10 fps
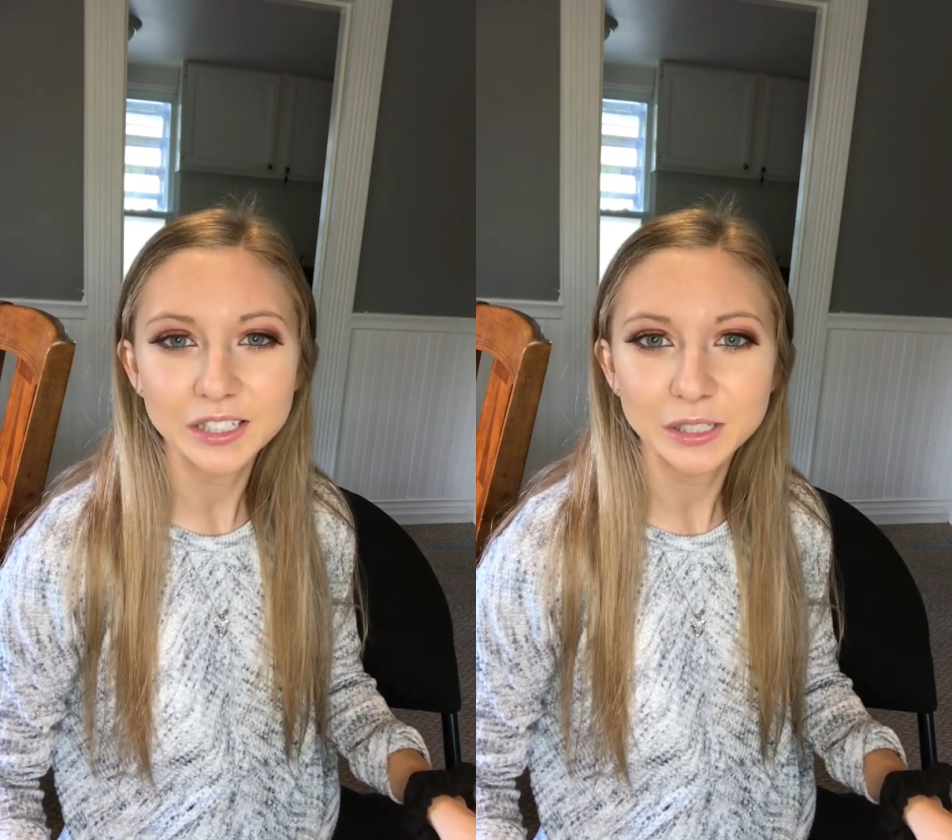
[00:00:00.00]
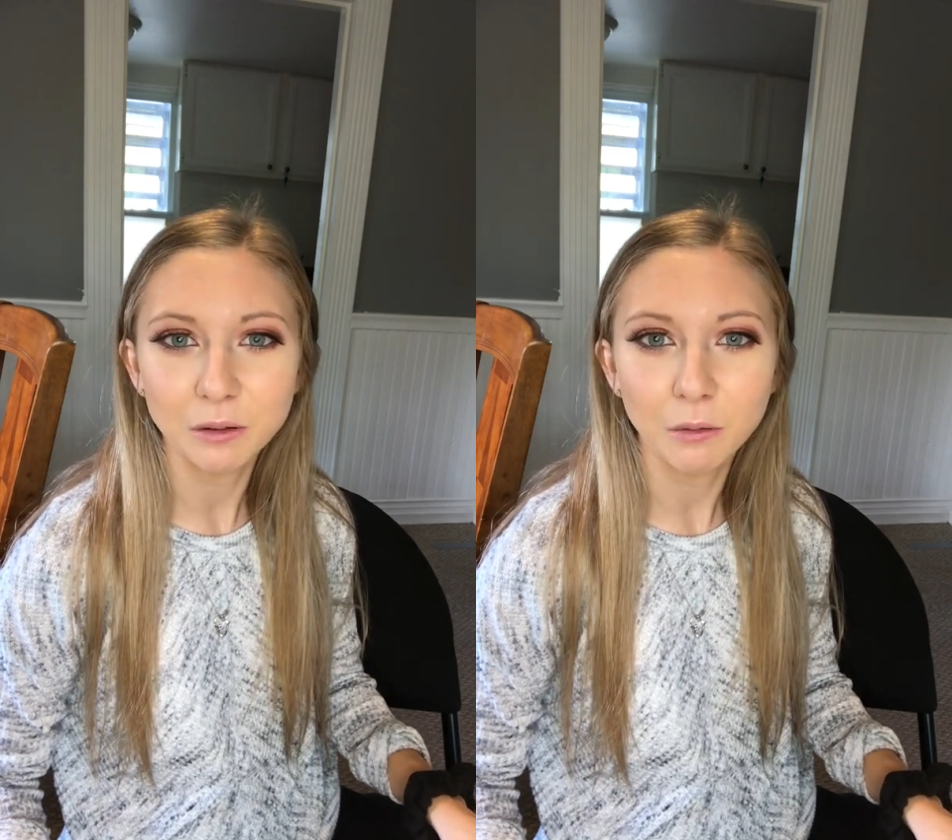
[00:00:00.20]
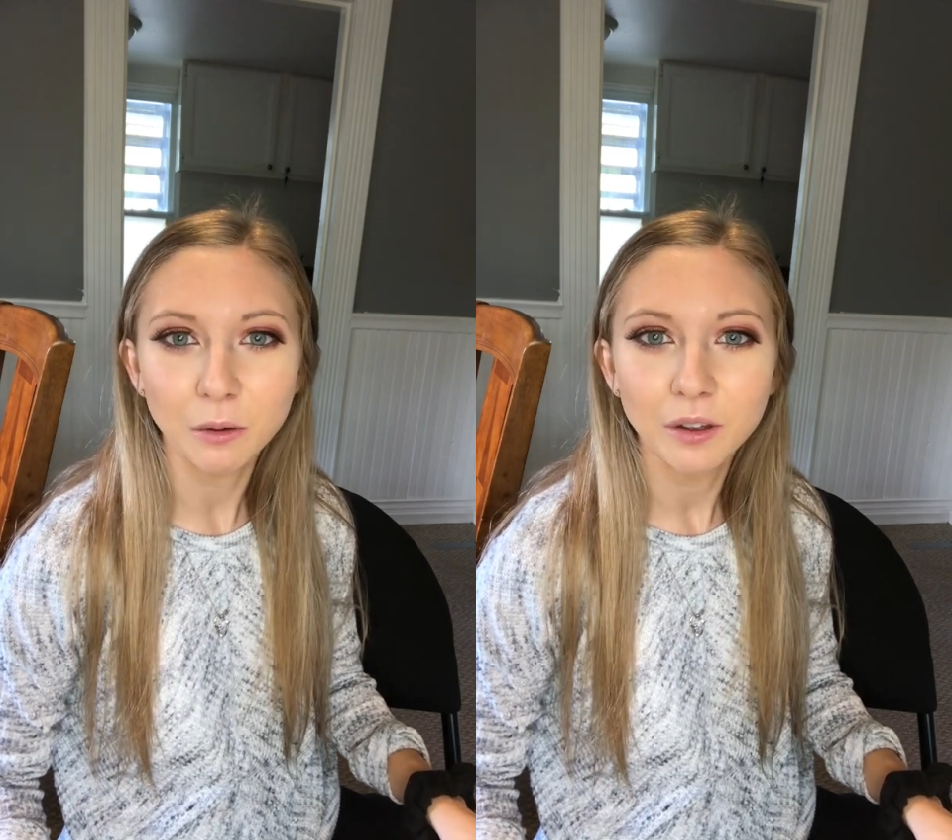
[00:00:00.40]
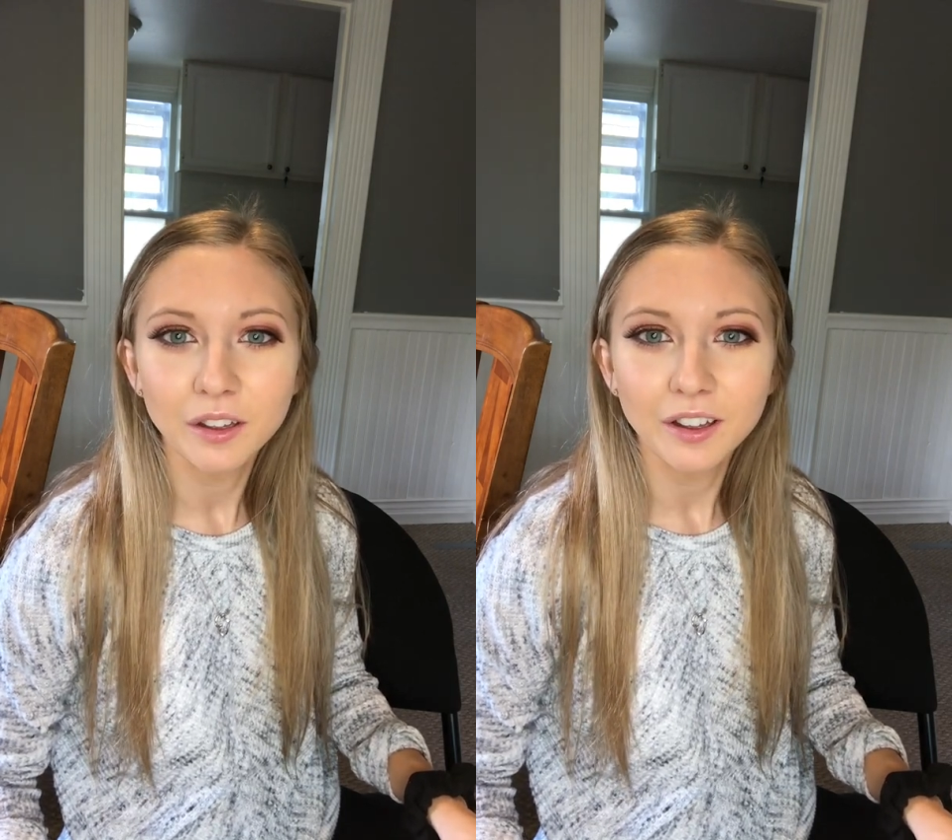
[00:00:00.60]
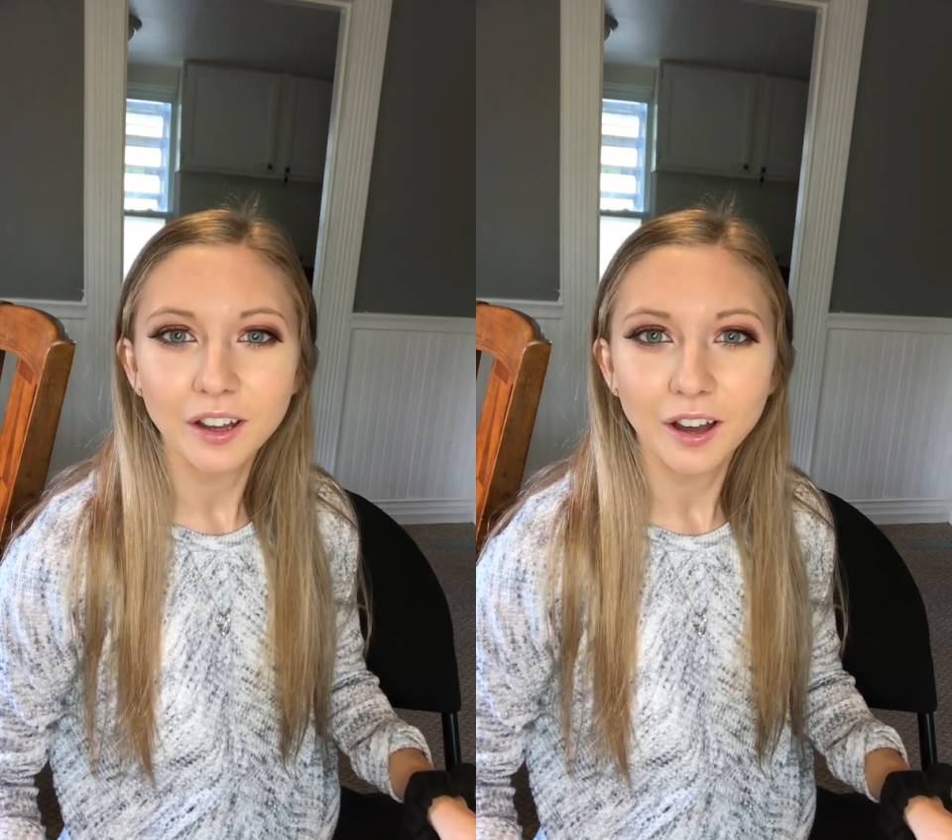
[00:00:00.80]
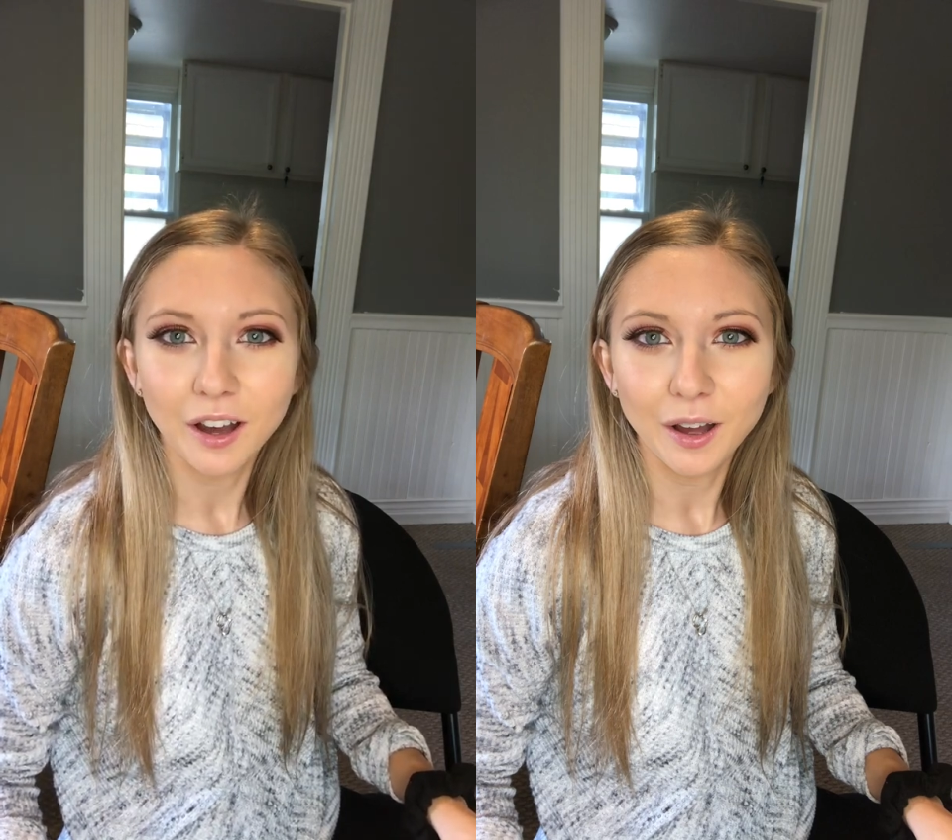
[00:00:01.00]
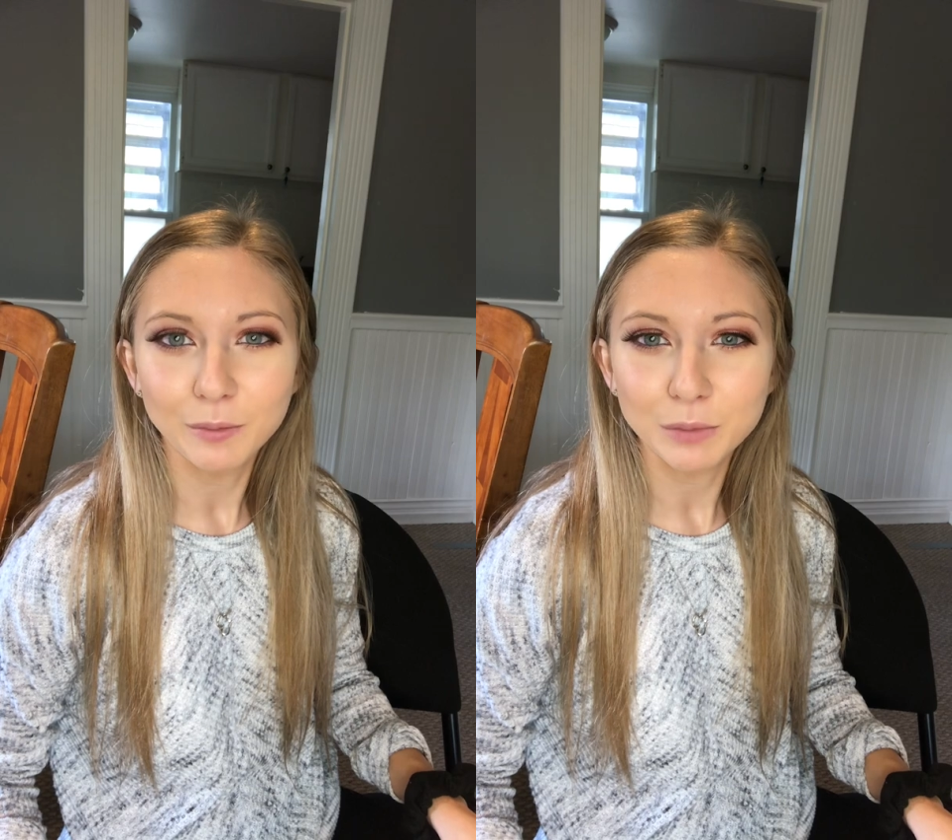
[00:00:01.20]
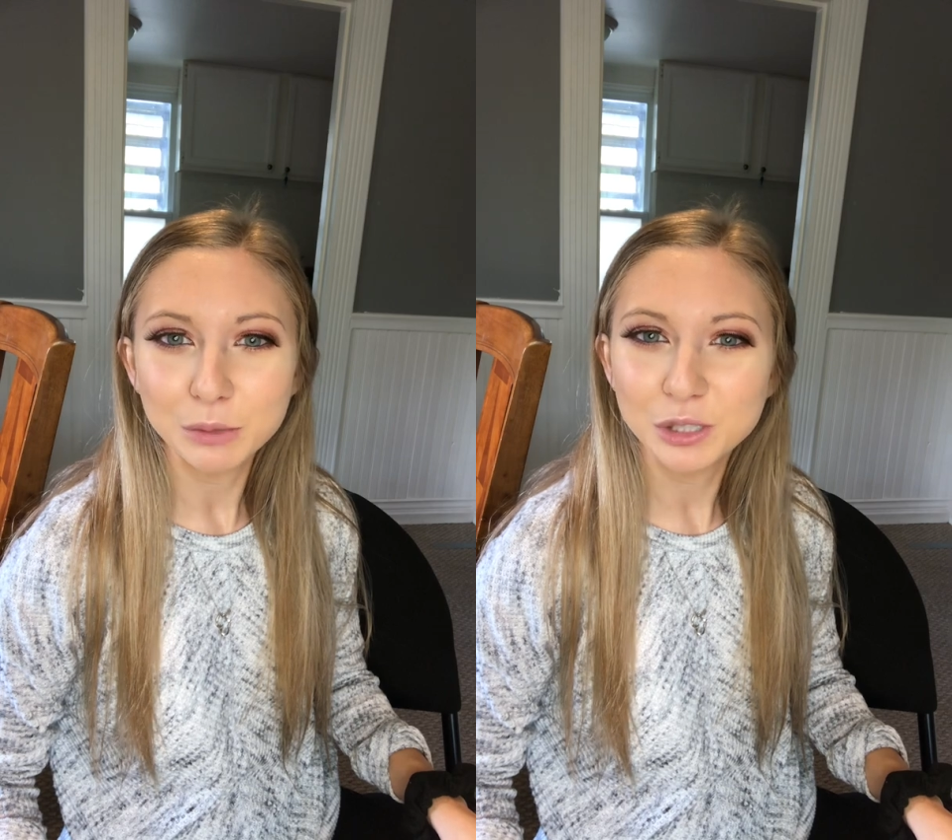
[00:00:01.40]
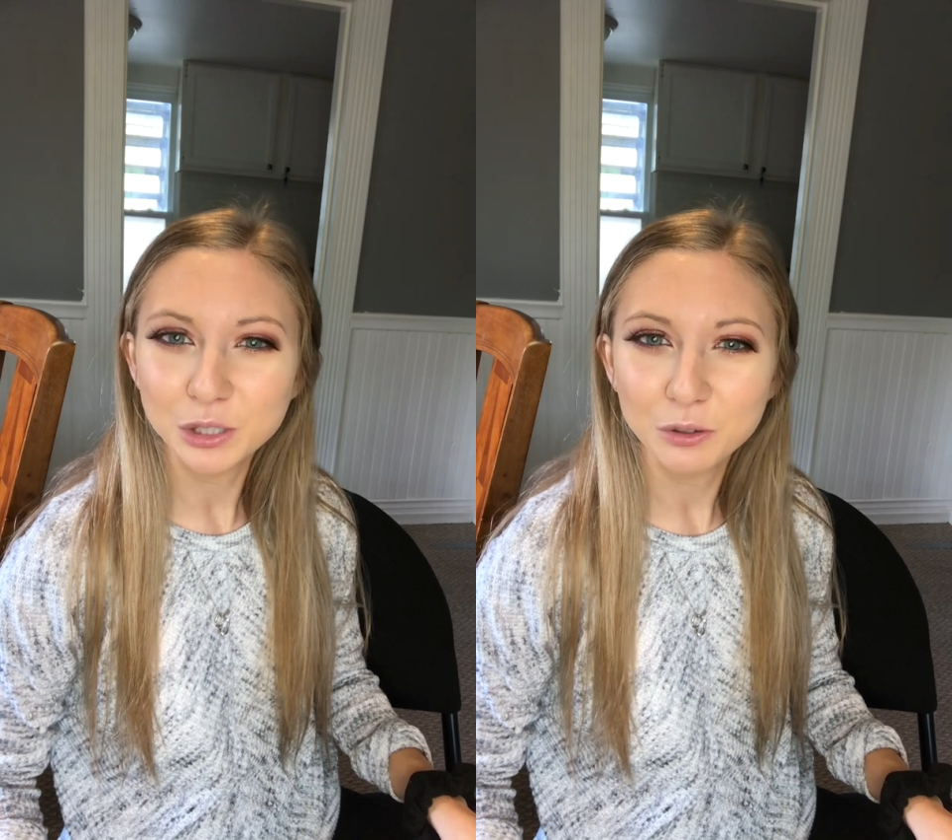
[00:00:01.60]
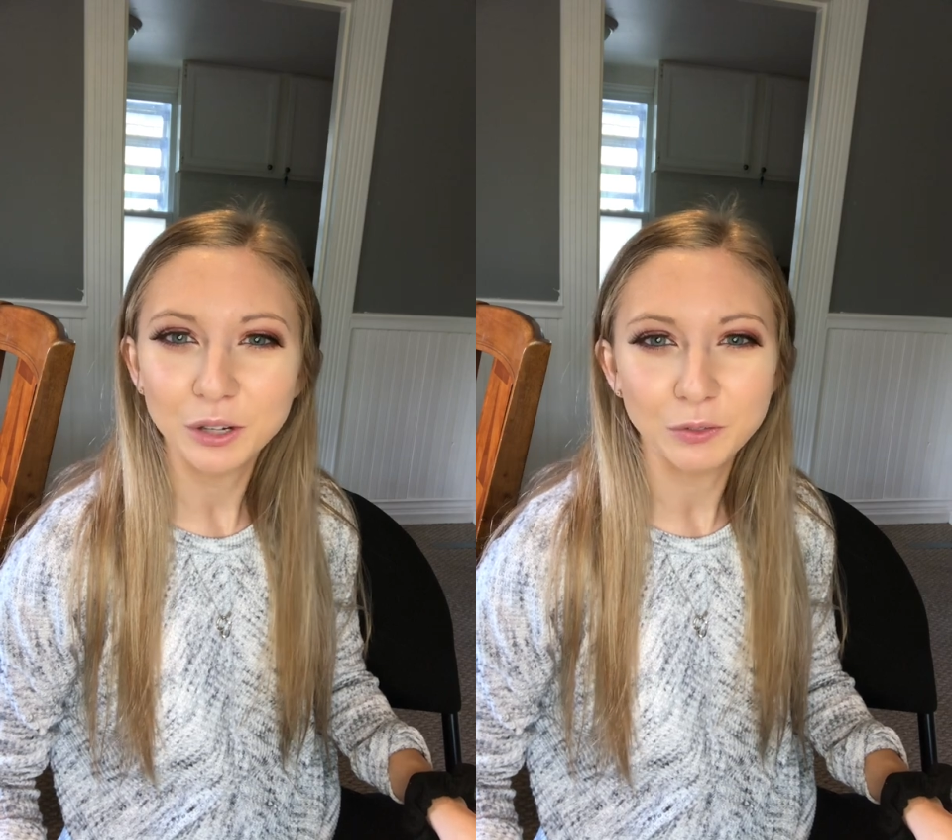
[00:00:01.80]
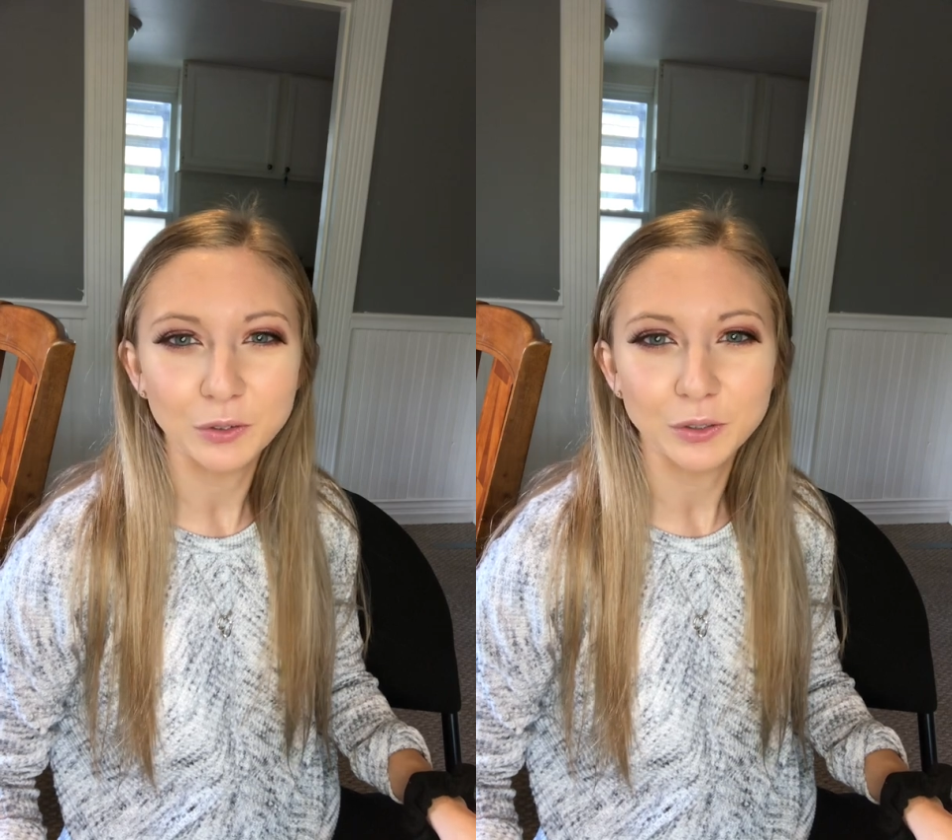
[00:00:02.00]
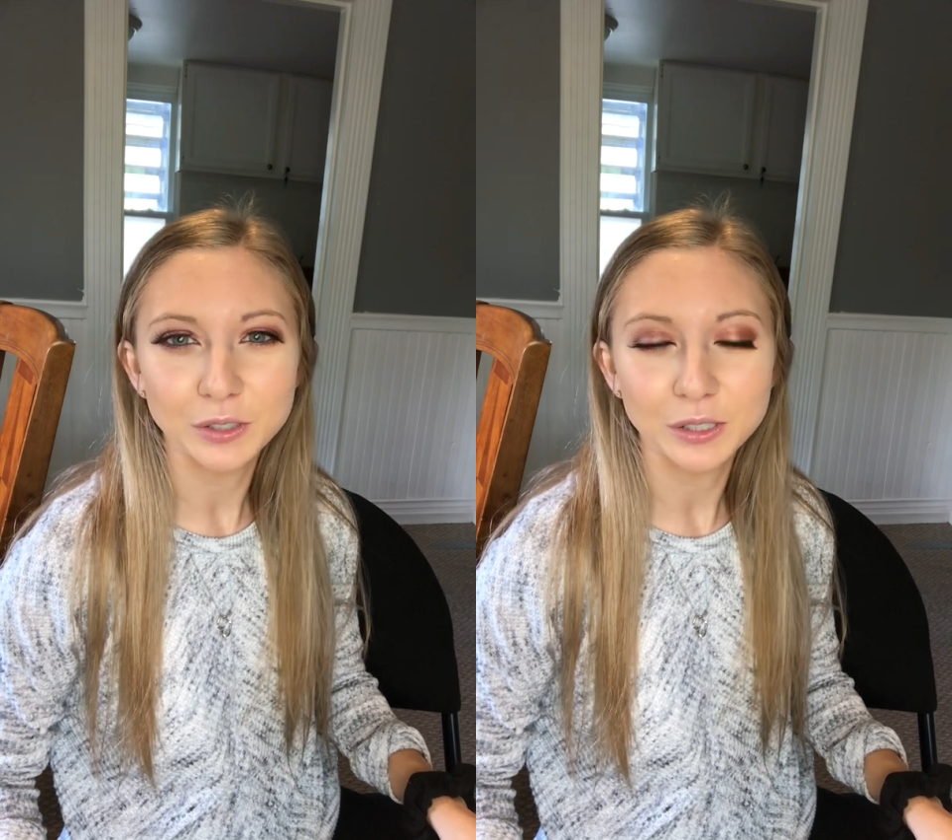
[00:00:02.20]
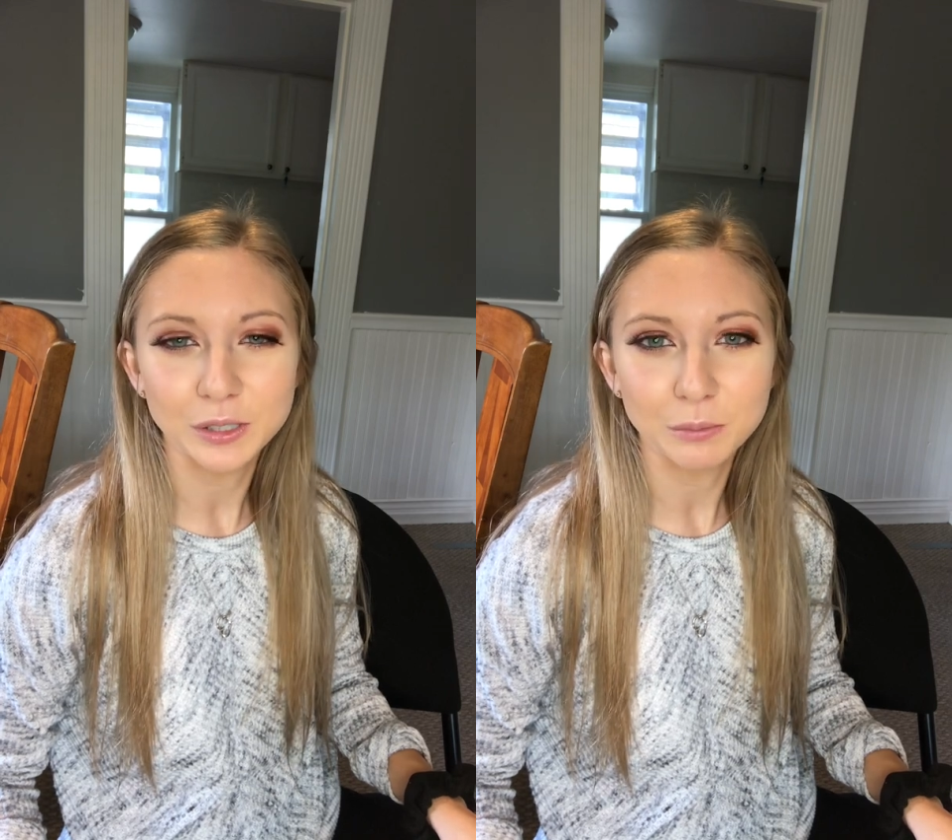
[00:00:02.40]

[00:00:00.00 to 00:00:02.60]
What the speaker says: So I'm just grateful to